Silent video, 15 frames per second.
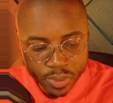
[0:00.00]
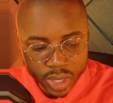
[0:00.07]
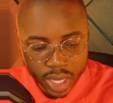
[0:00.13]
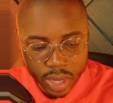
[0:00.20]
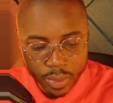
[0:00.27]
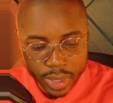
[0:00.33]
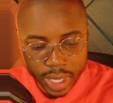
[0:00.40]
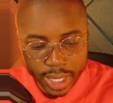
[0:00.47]
And
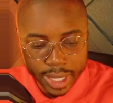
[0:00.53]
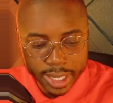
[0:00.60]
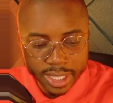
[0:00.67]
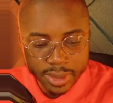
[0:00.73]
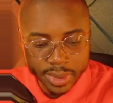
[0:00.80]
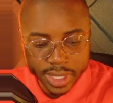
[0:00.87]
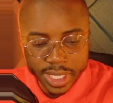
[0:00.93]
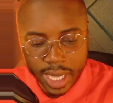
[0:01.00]
we got to get some
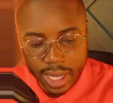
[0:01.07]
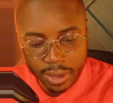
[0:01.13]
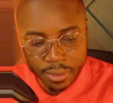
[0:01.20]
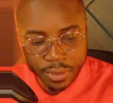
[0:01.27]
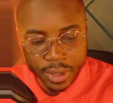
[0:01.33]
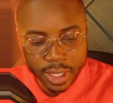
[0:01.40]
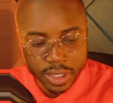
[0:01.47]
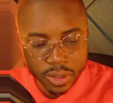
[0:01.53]
sound
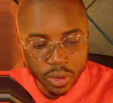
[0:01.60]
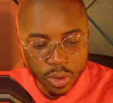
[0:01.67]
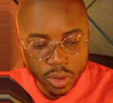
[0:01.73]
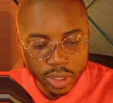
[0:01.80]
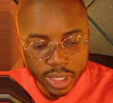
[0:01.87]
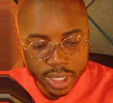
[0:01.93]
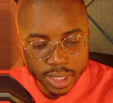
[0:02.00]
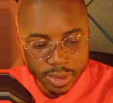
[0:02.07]
effects going. Let's
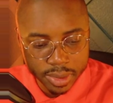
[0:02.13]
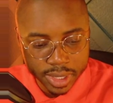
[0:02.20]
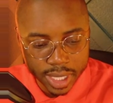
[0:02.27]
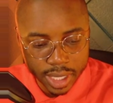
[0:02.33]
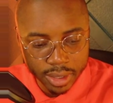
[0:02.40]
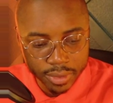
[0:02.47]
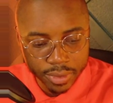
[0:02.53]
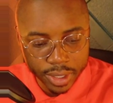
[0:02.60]
get some sound
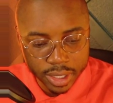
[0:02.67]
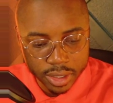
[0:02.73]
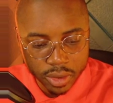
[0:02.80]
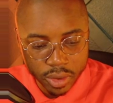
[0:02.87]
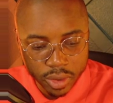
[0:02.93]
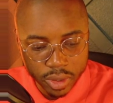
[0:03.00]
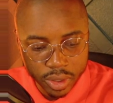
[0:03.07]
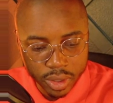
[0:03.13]
effects
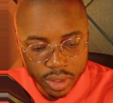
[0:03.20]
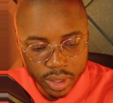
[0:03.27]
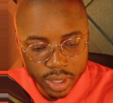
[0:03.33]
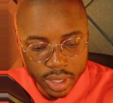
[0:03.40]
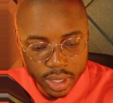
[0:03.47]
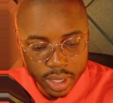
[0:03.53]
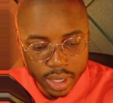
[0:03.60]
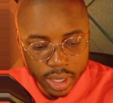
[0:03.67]
going.
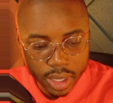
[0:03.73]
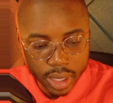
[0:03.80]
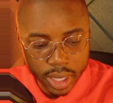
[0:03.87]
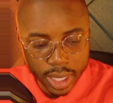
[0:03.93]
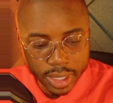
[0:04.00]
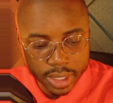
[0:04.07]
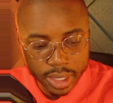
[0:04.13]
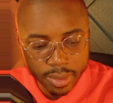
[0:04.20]

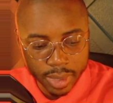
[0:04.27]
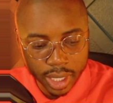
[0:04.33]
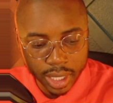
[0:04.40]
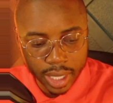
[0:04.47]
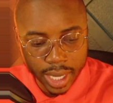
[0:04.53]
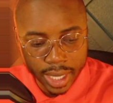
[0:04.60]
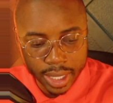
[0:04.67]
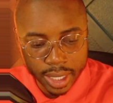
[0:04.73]
Actually, my
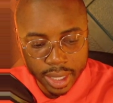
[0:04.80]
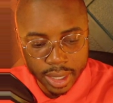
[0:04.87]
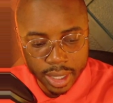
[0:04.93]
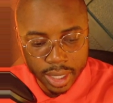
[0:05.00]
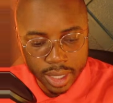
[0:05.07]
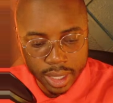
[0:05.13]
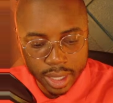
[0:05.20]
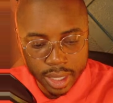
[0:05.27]

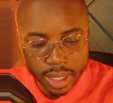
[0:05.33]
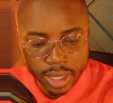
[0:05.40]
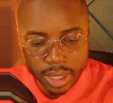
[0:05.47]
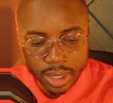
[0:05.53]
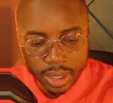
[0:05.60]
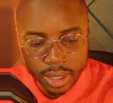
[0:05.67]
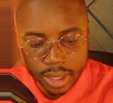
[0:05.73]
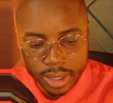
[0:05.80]

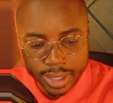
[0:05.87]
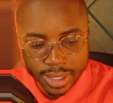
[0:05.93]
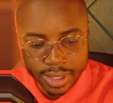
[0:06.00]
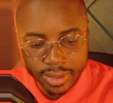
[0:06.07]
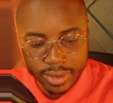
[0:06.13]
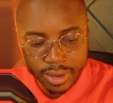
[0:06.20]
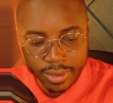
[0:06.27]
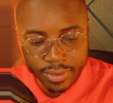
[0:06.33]
lighting
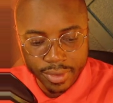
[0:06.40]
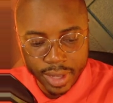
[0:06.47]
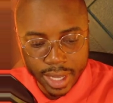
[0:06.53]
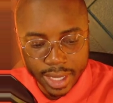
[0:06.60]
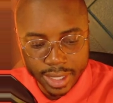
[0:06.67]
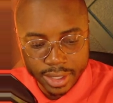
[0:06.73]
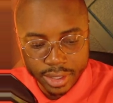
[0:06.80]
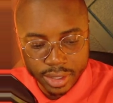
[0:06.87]

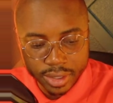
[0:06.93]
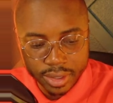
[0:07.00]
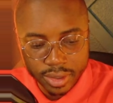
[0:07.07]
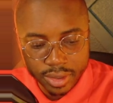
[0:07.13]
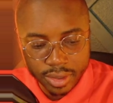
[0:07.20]
effects.